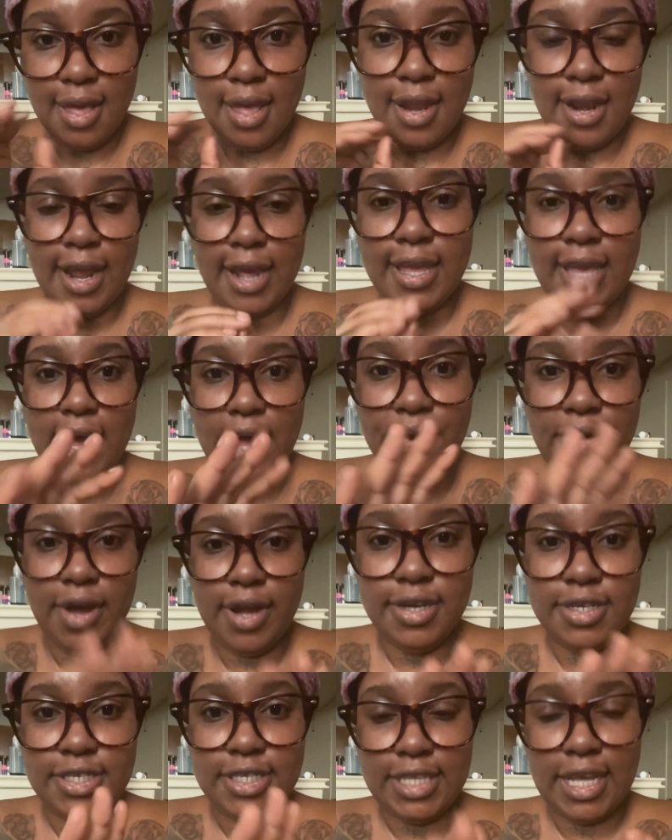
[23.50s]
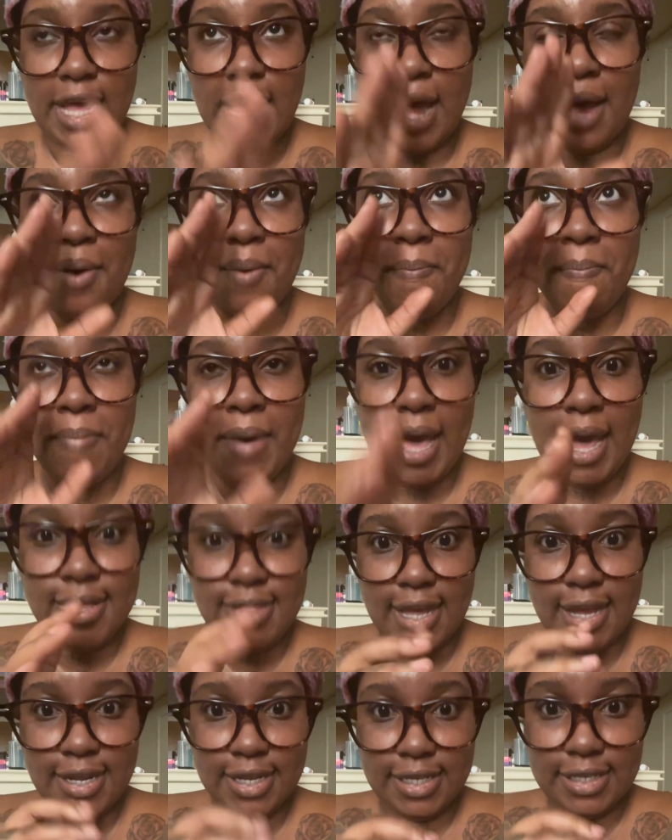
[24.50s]
Like, y'all don't understand how
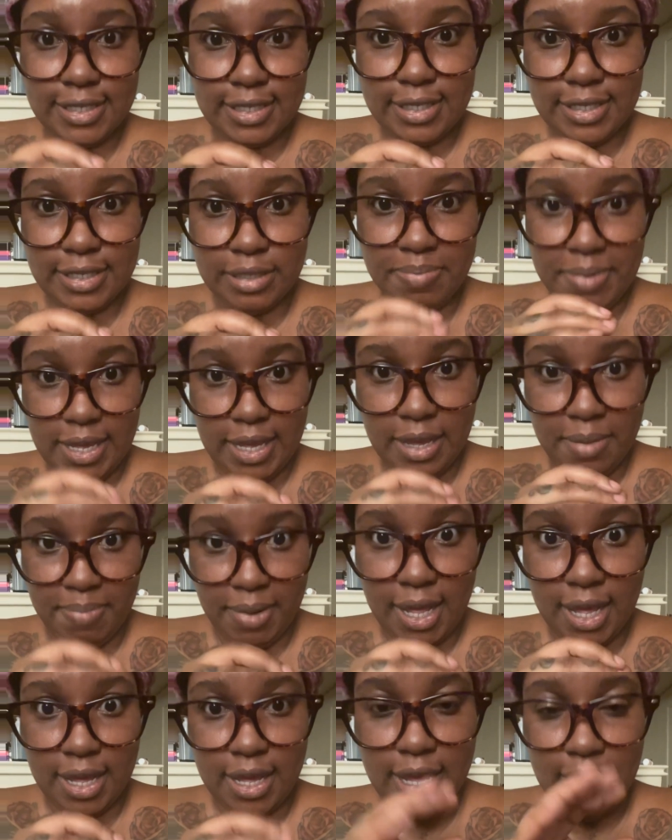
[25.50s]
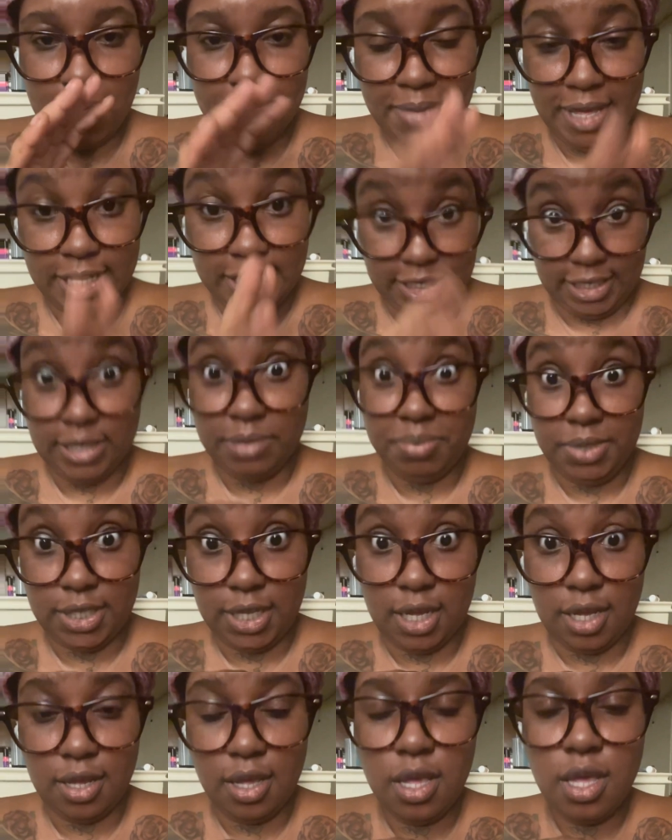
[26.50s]
bad that is to be blood and be a
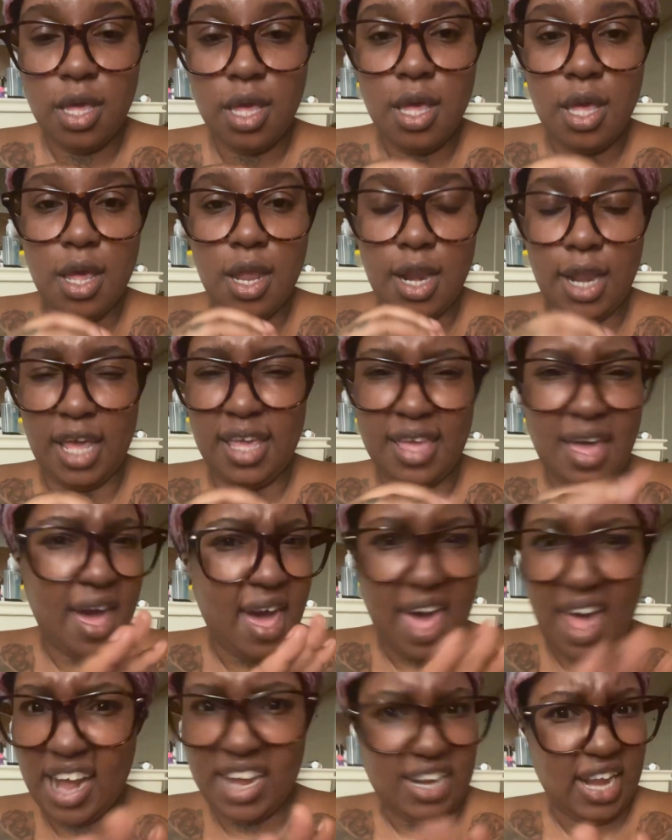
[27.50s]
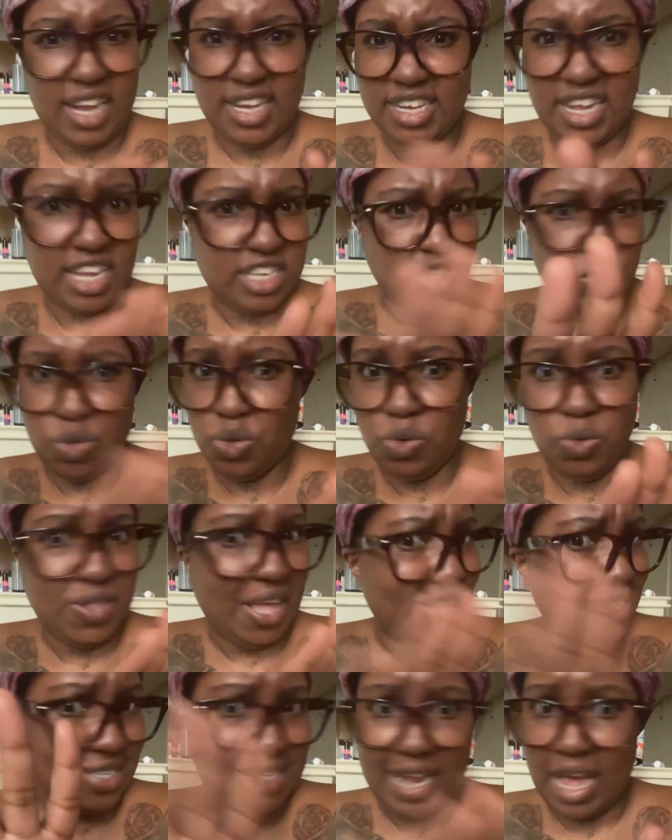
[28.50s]
subset. Like, y'all act like that's cool.
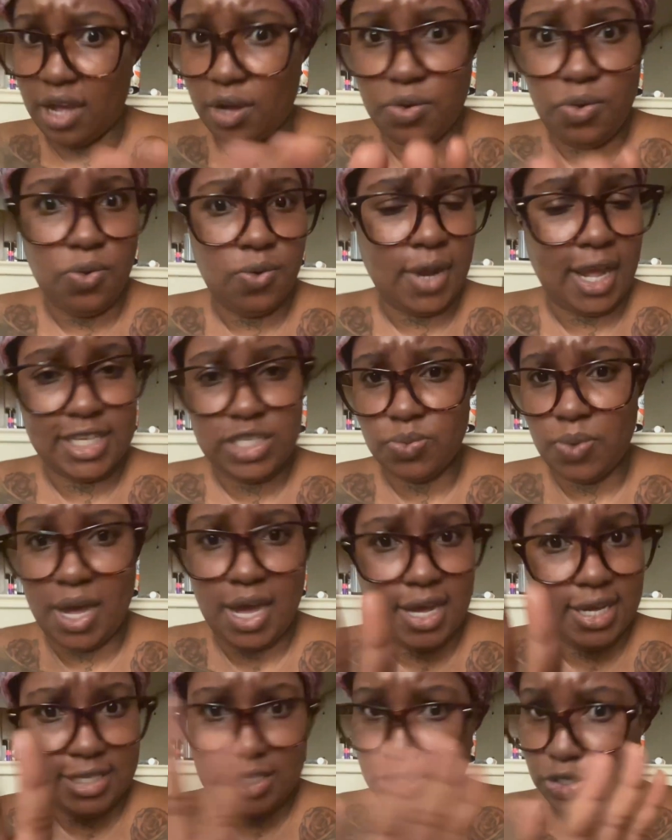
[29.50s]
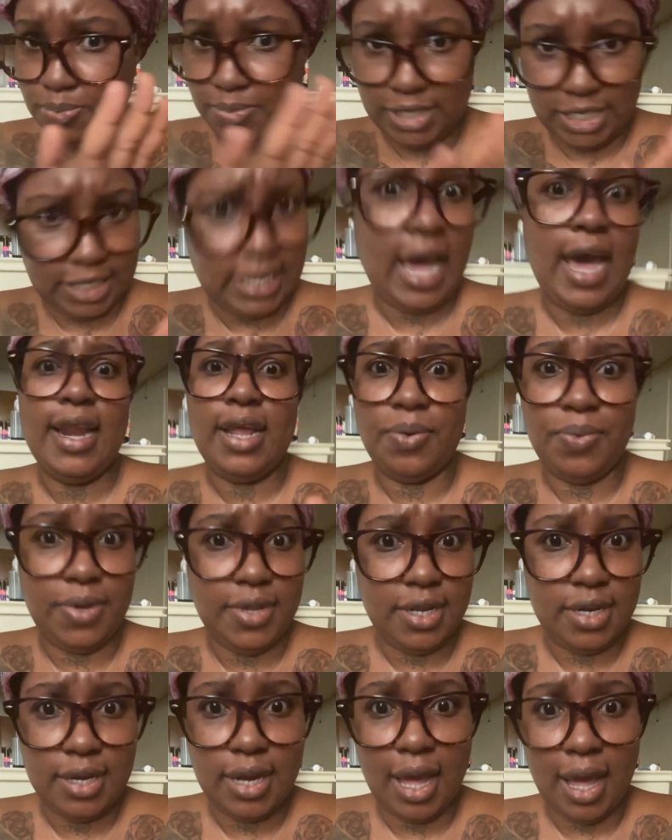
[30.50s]
That's not cool. That's why I'm so much static
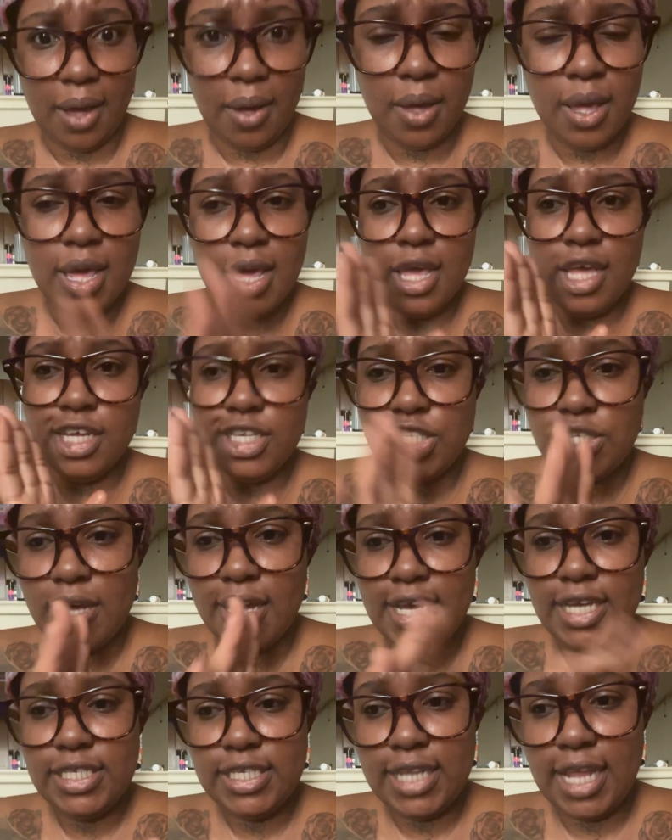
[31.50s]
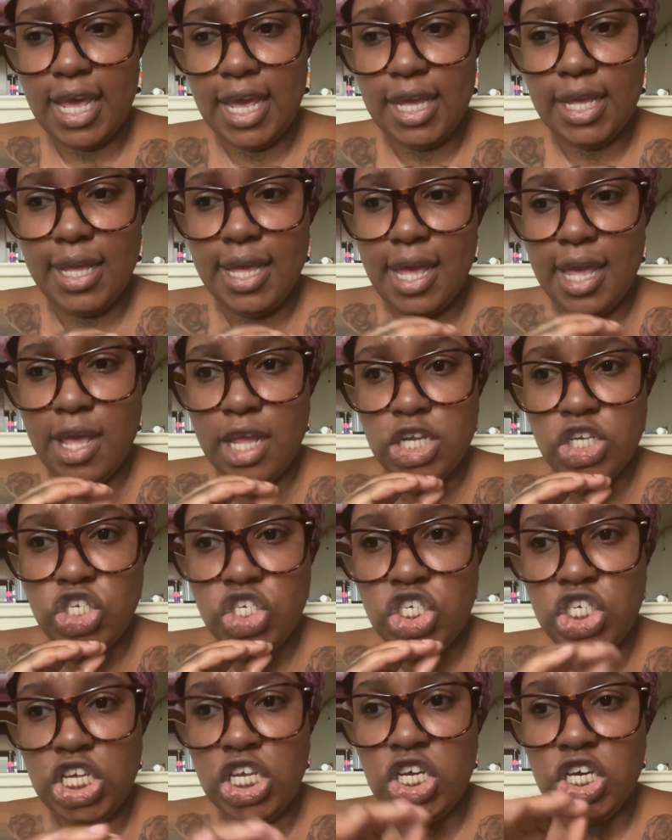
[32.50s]
with it now. So it's like,
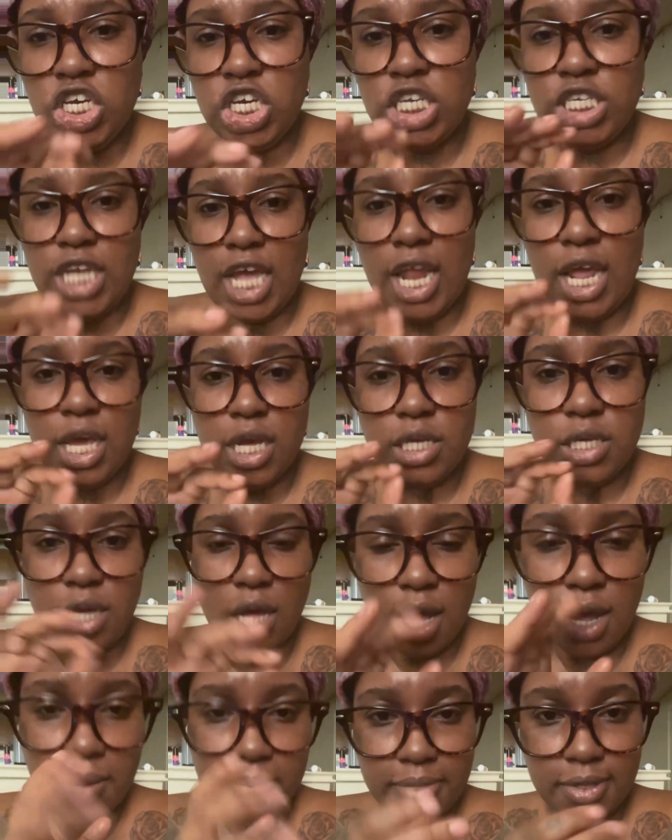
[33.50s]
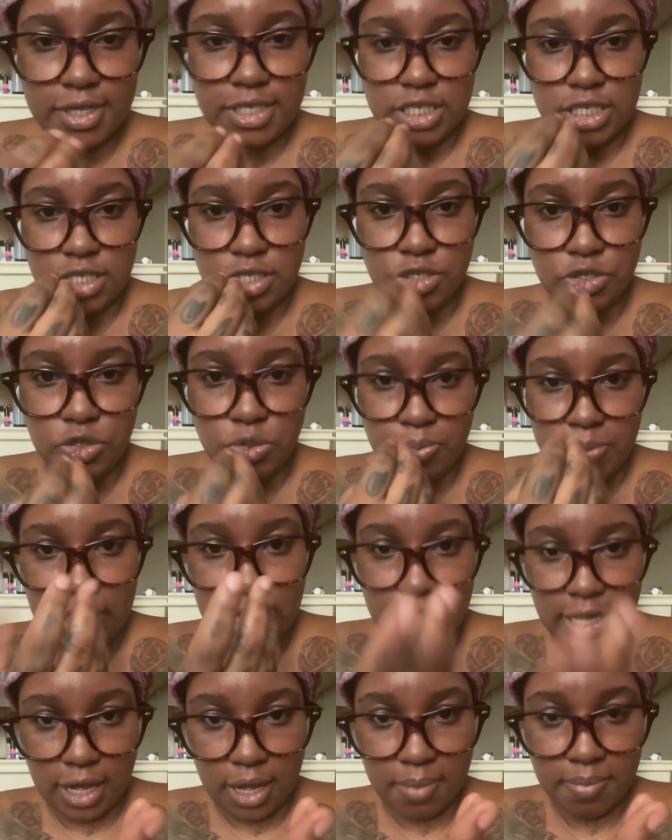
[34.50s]
she could not accomplish to
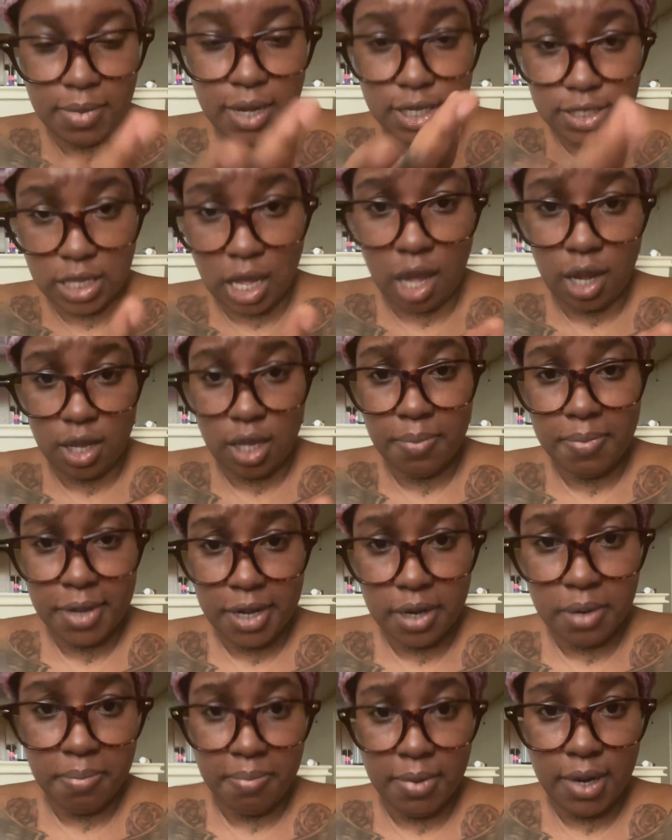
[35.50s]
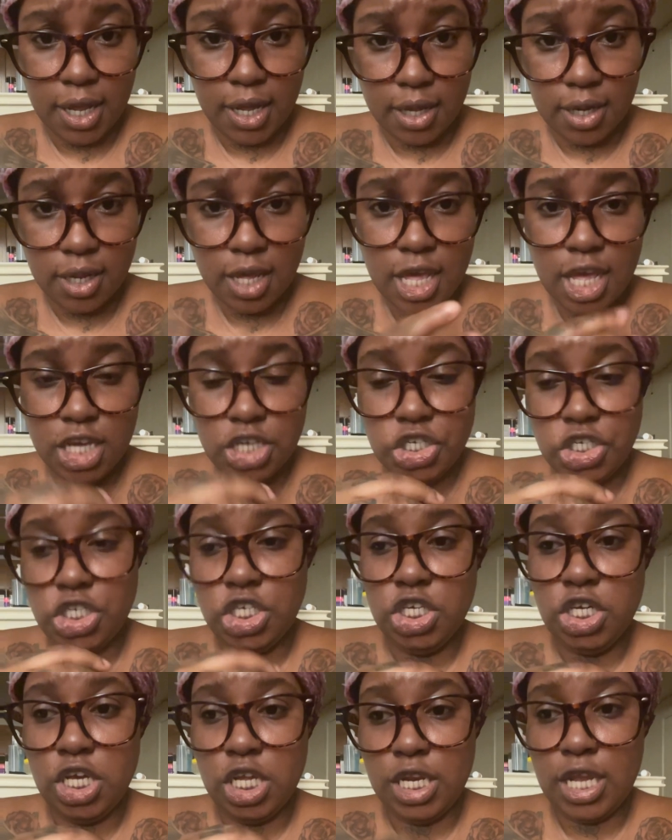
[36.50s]
become a documented blood.
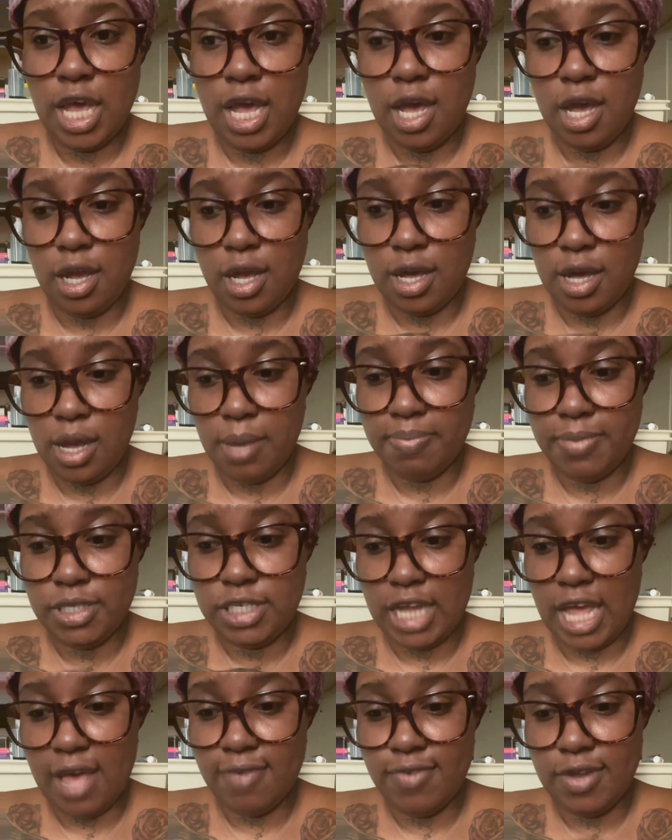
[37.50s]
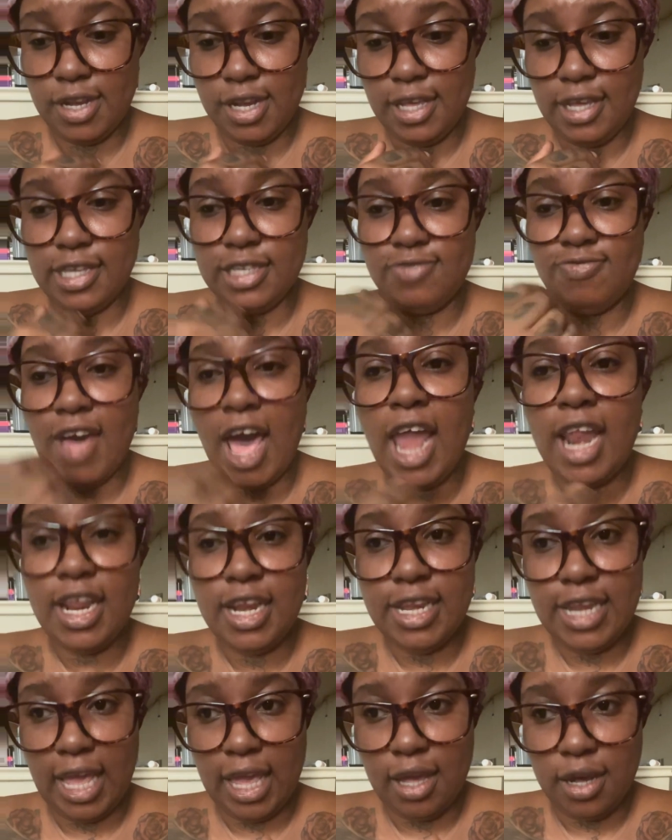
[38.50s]
She could not accomplish having niggas
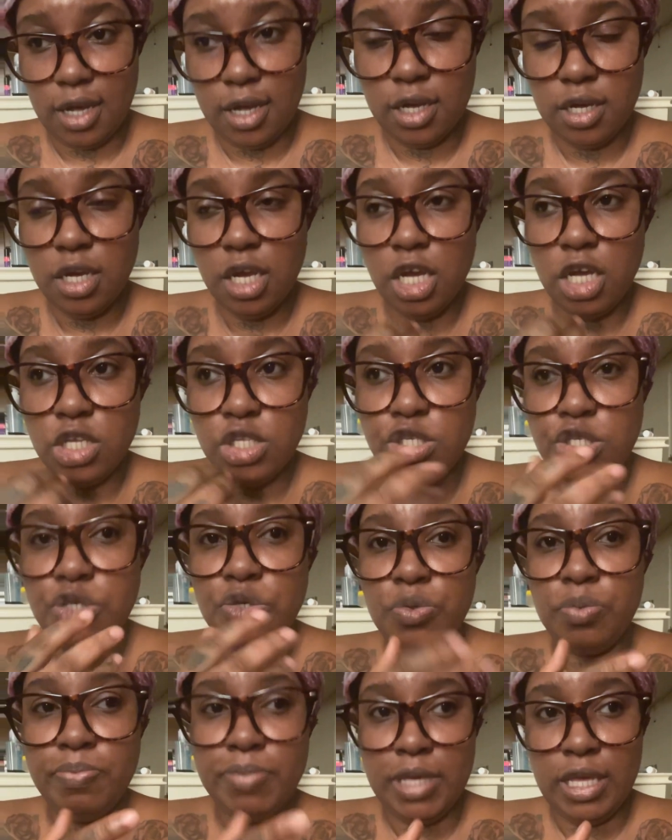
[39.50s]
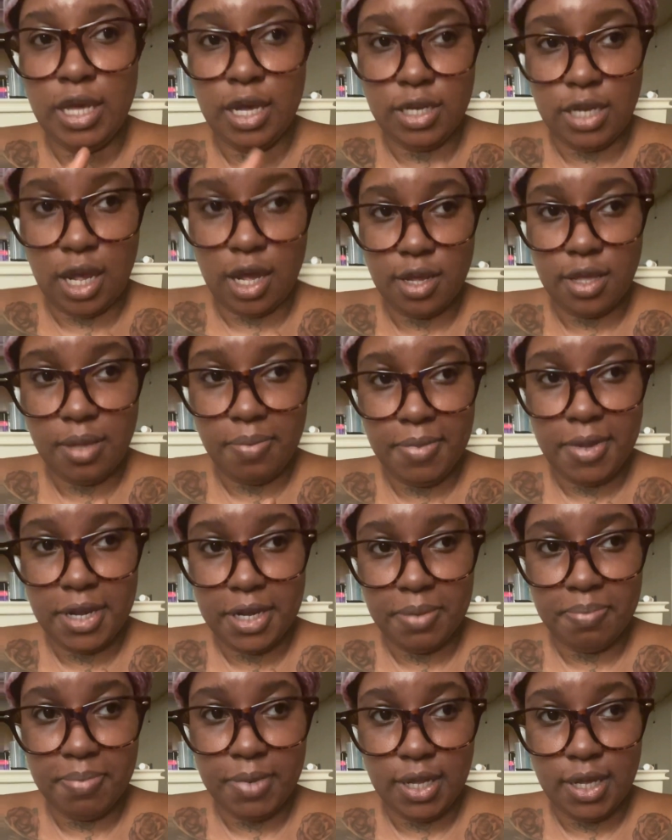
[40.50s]
validate her to be a
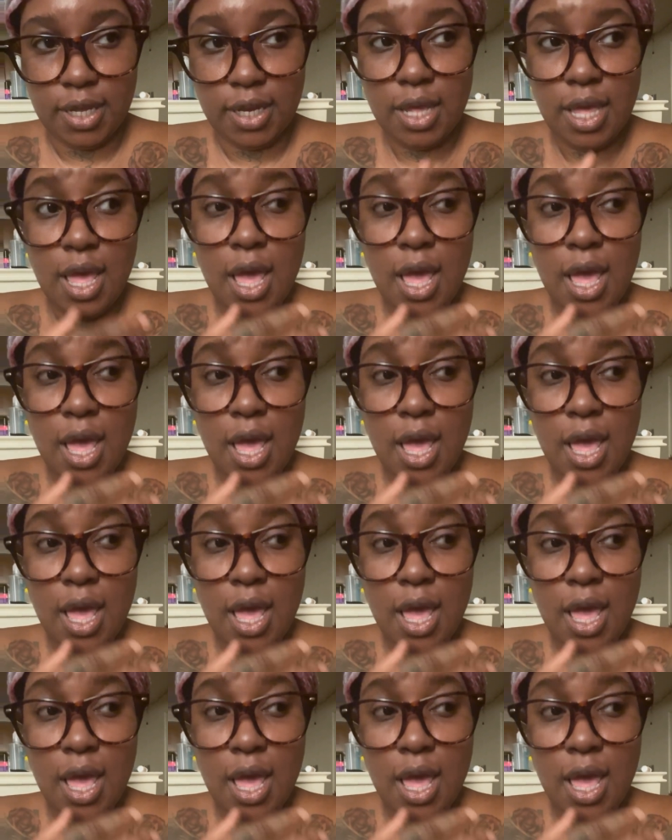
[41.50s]
documented blood.